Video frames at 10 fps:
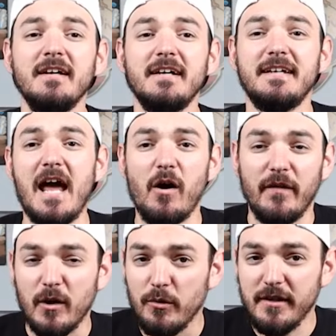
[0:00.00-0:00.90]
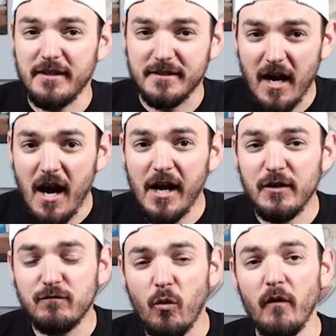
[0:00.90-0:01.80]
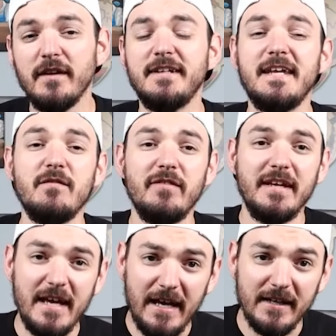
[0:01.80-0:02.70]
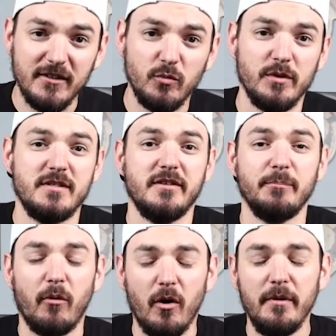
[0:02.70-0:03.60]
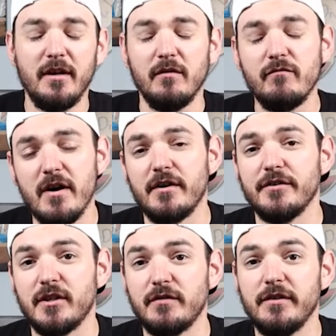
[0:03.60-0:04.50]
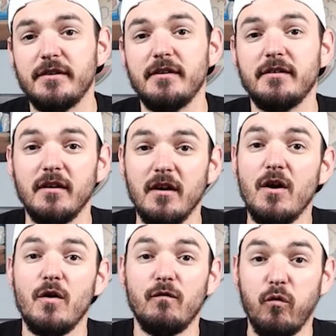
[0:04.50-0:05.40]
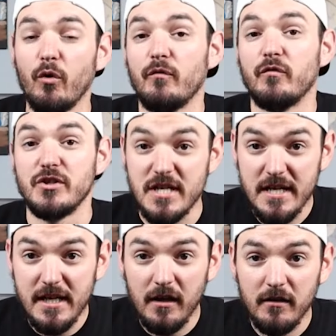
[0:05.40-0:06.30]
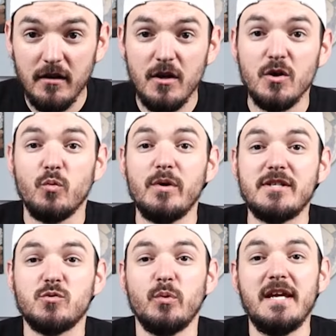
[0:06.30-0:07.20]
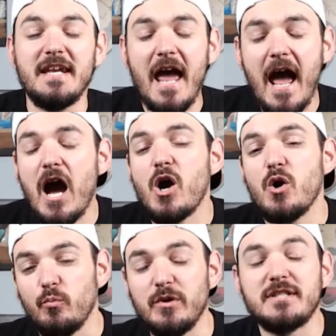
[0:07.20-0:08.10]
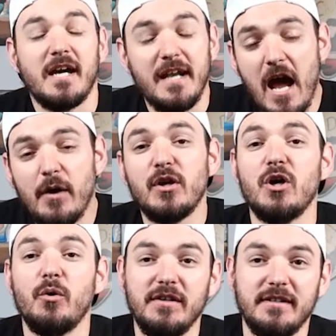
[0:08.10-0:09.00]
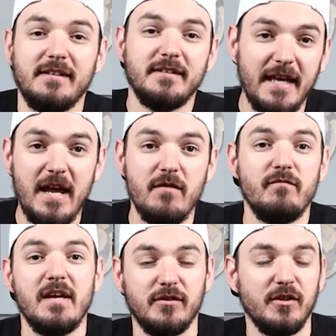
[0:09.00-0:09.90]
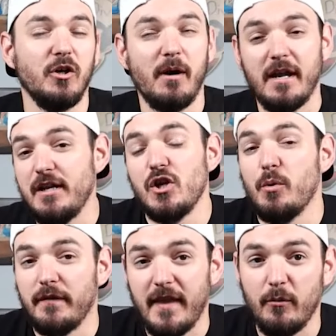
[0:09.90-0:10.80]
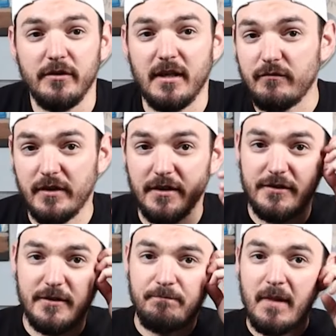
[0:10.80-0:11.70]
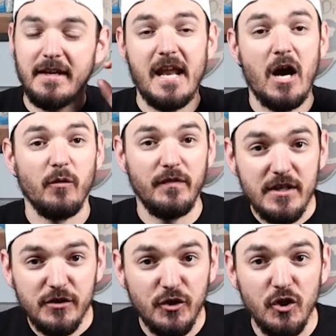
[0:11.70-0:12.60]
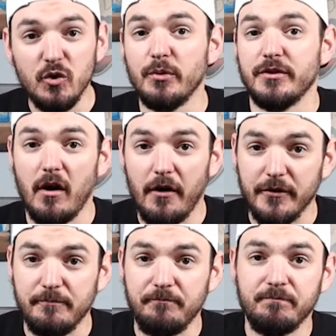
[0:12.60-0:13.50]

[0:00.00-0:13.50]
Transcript: Now, there was a sign for the DVS, which is Department of Veteran mm-hmm. Services for Virginia, which we now, which I now know is a state VSO. I didn't know what that was at first. Now, this dude was awesome.